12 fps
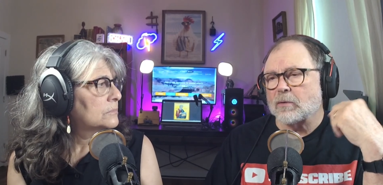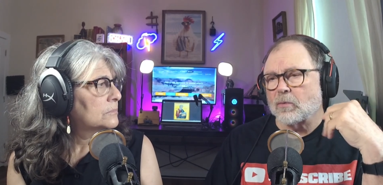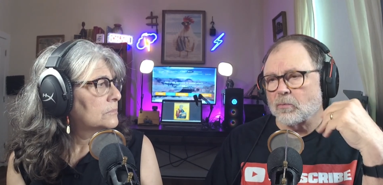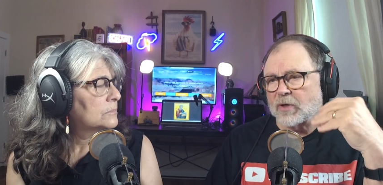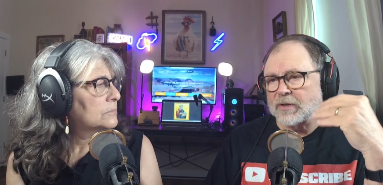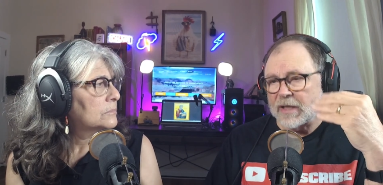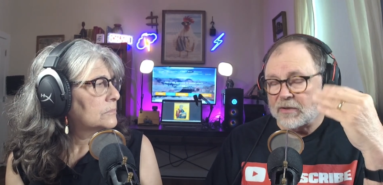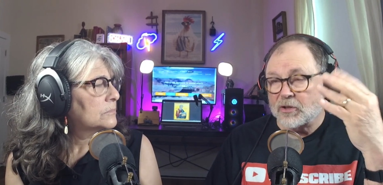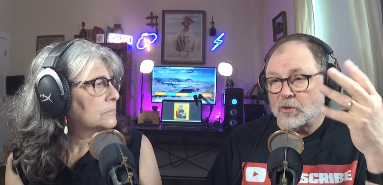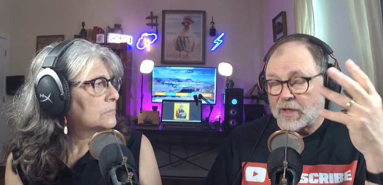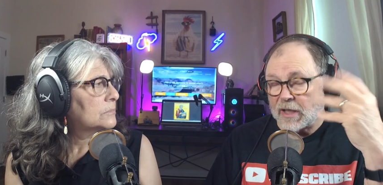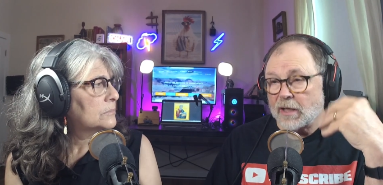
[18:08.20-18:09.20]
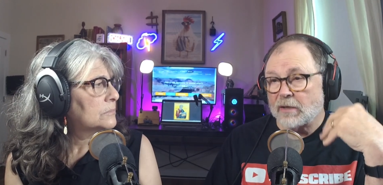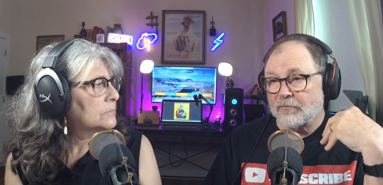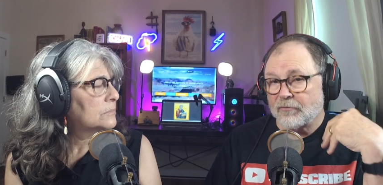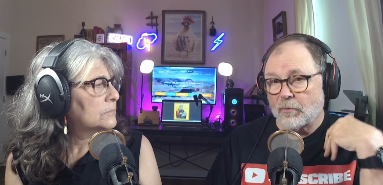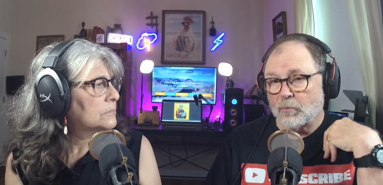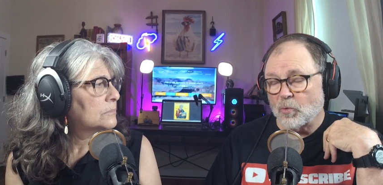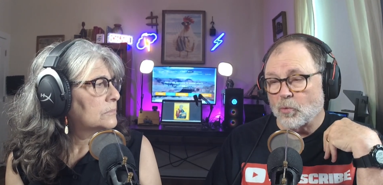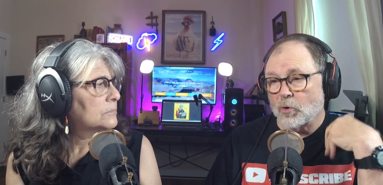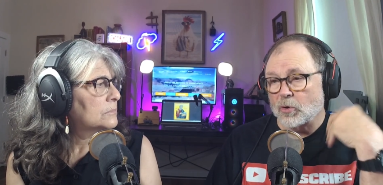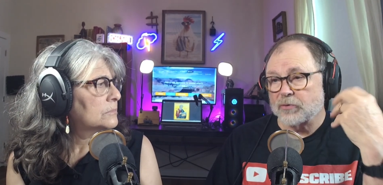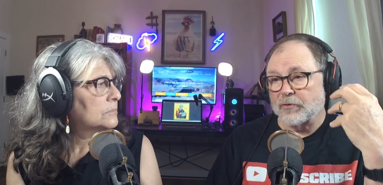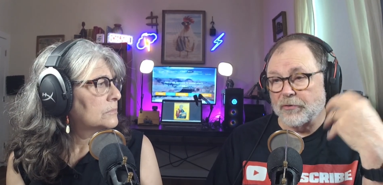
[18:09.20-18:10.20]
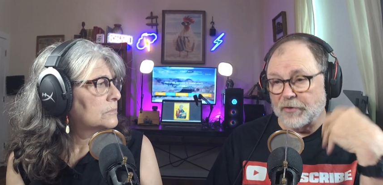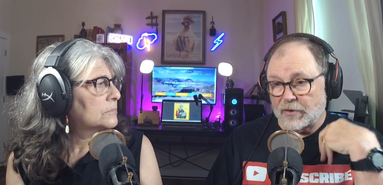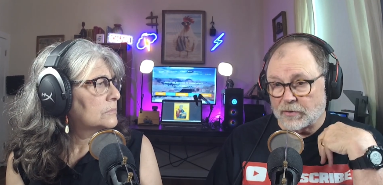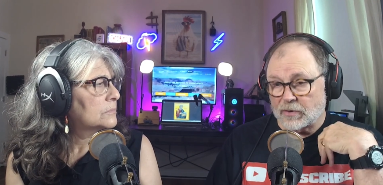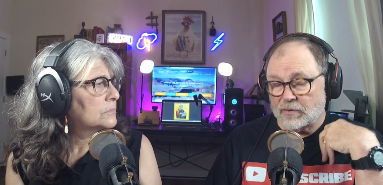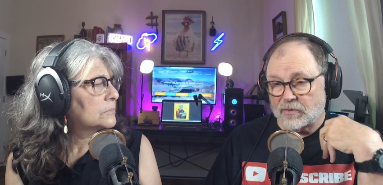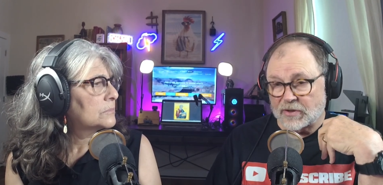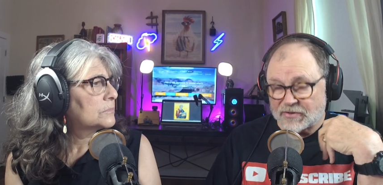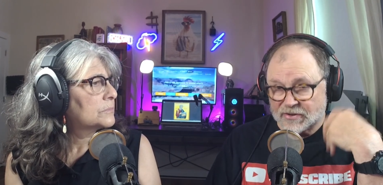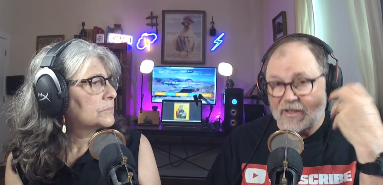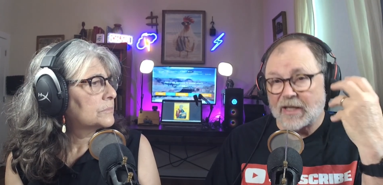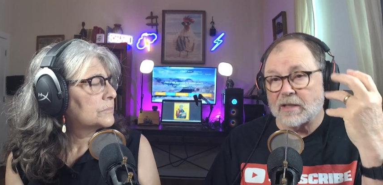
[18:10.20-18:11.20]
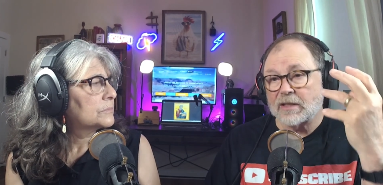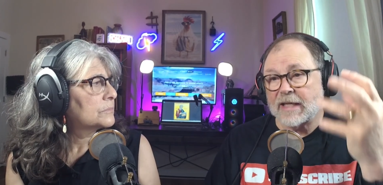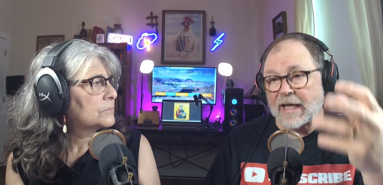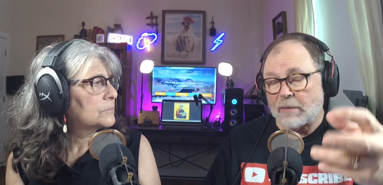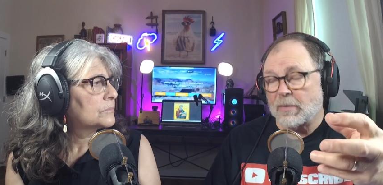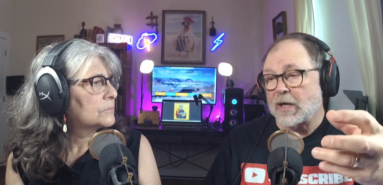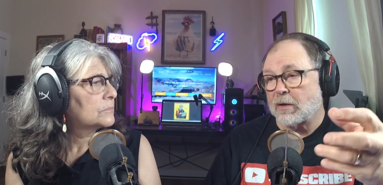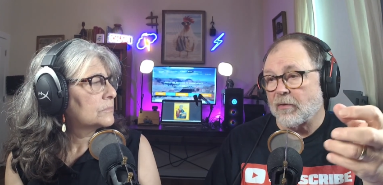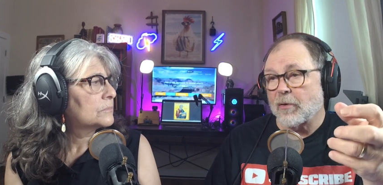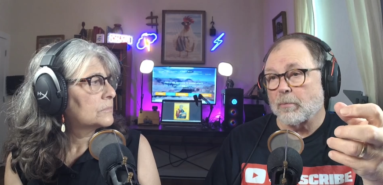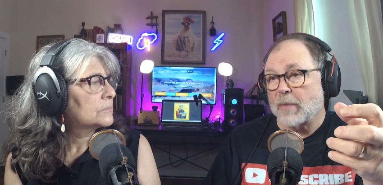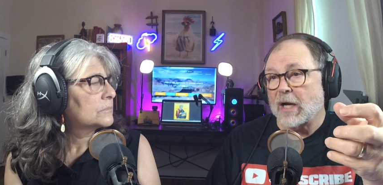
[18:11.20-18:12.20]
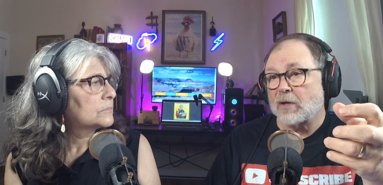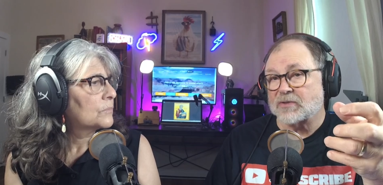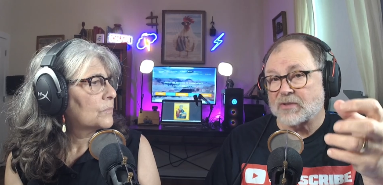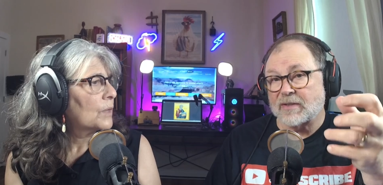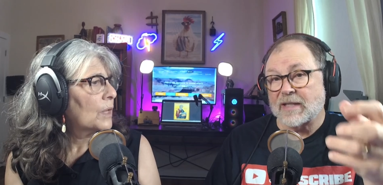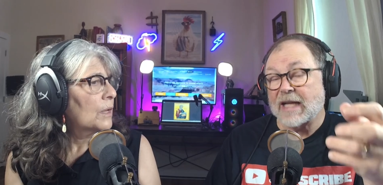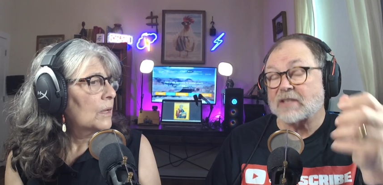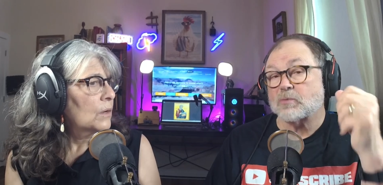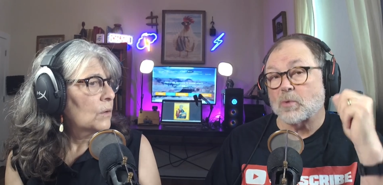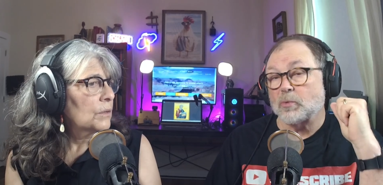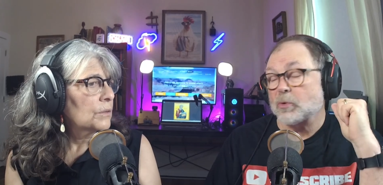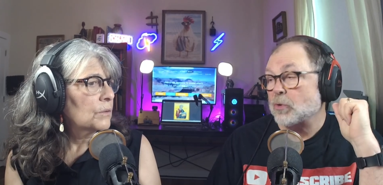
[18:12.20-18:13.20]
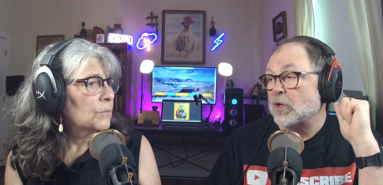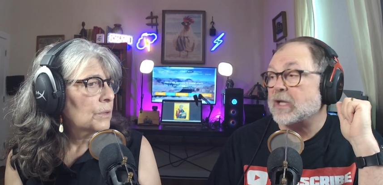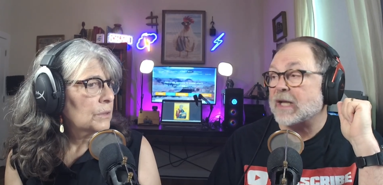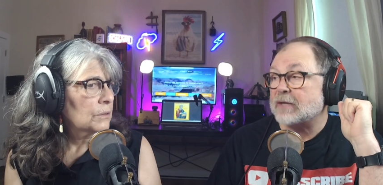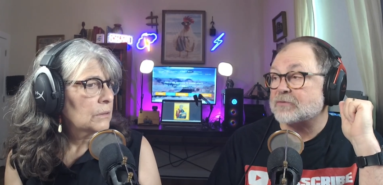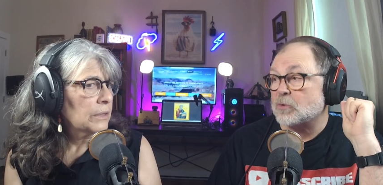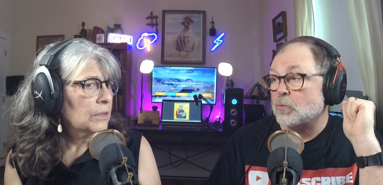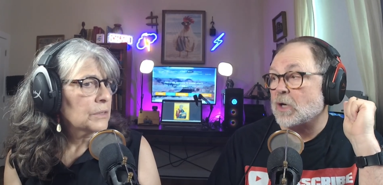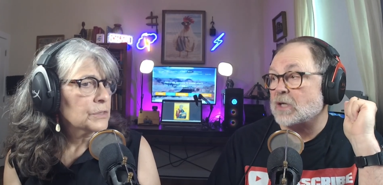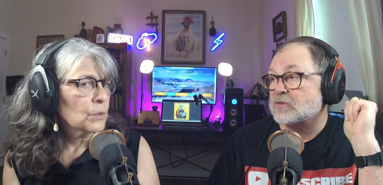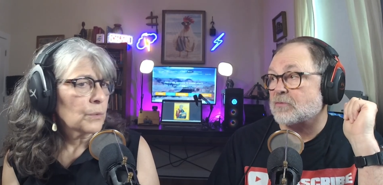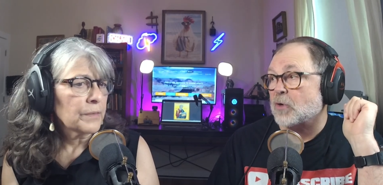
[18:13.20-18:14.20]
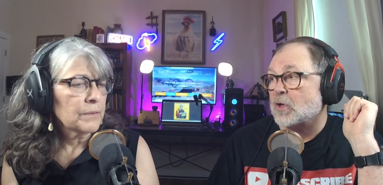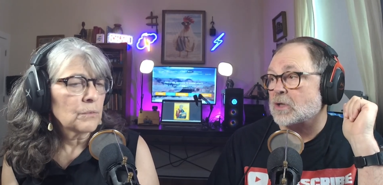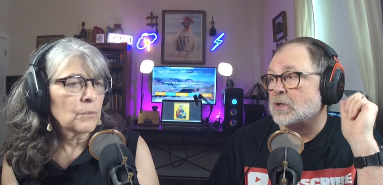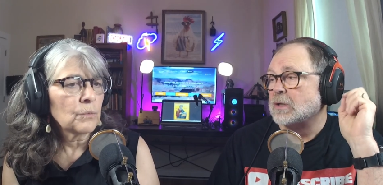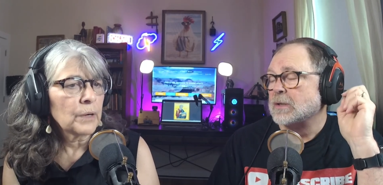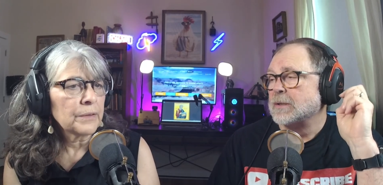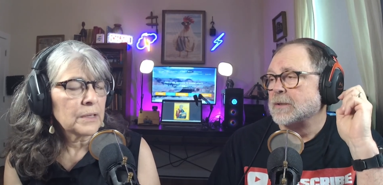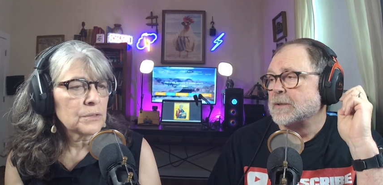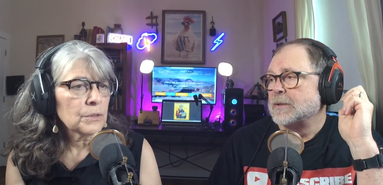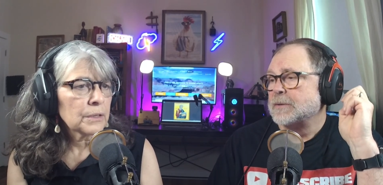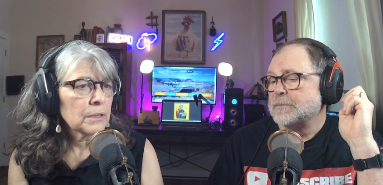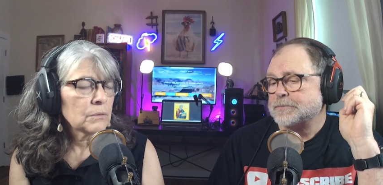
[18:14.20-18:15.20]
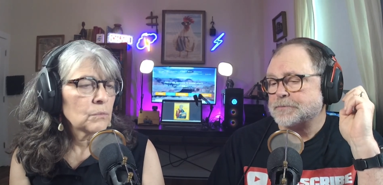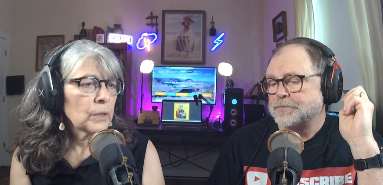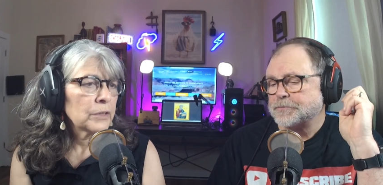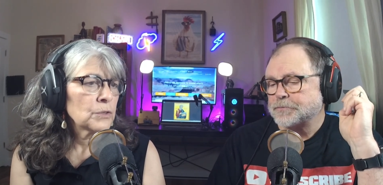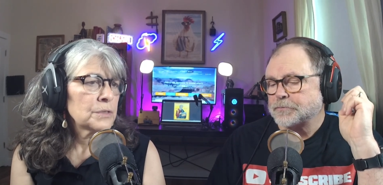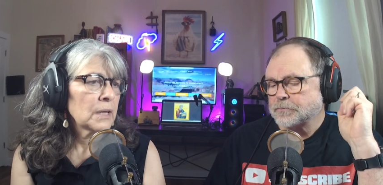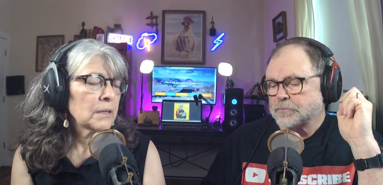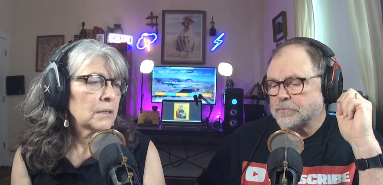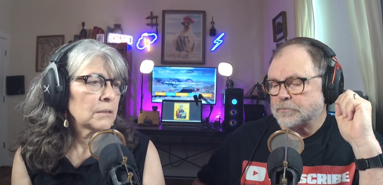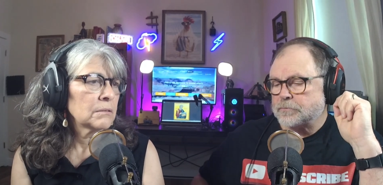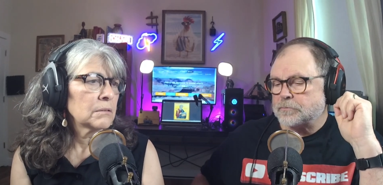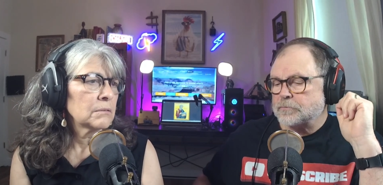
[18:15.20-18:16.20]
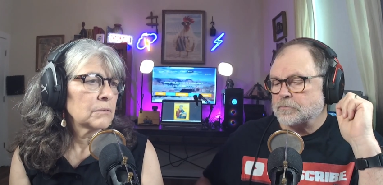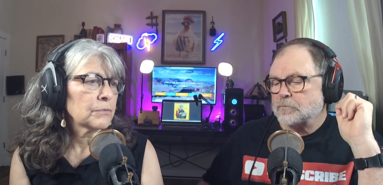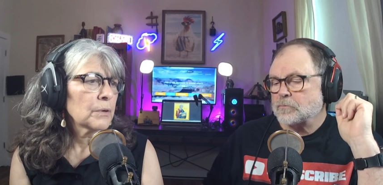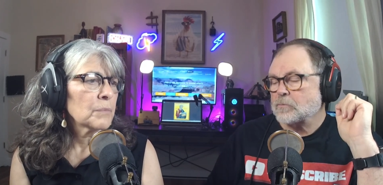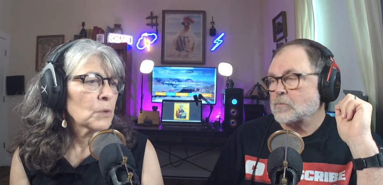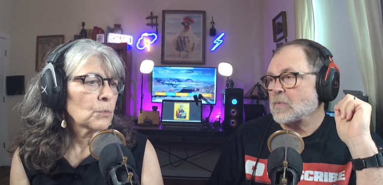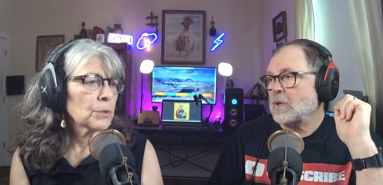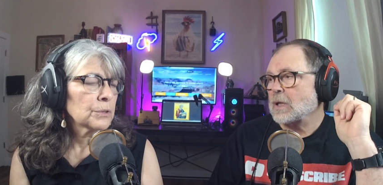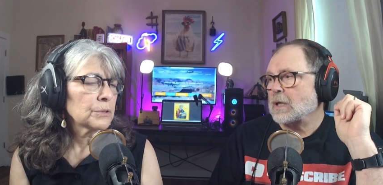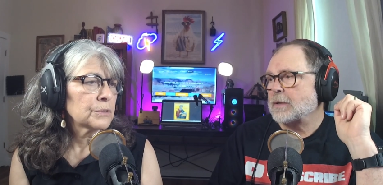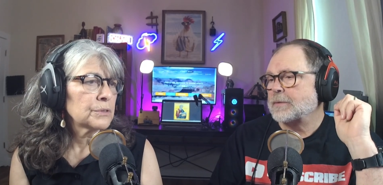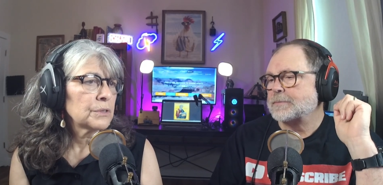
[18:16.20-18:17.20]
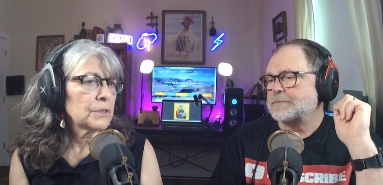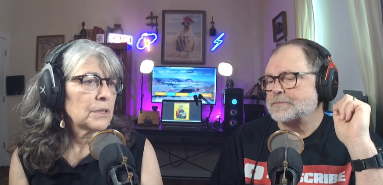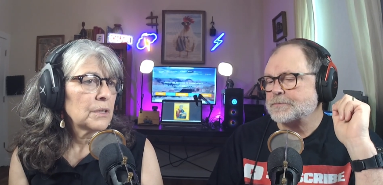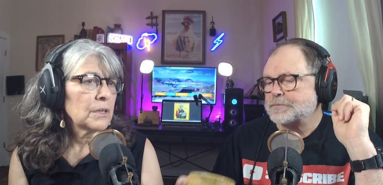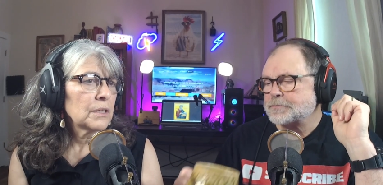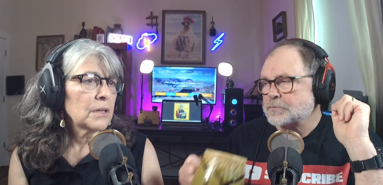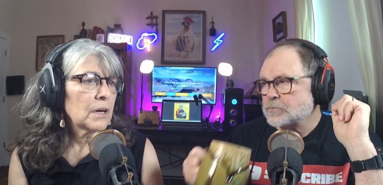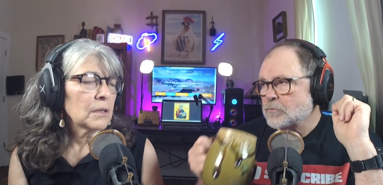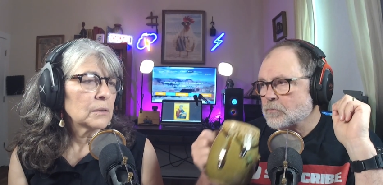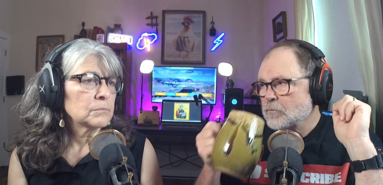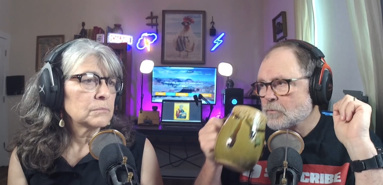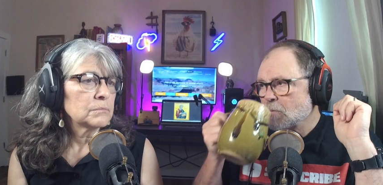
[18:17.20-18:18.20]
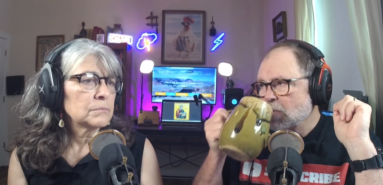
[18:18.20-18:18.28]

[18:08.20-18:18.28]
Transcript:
Speaker 1: what they took in from the world, their the sin came out of their mouths, and that's what we really have to
Speaker 2: and also what, for. what they took in, what you take in from the world, um,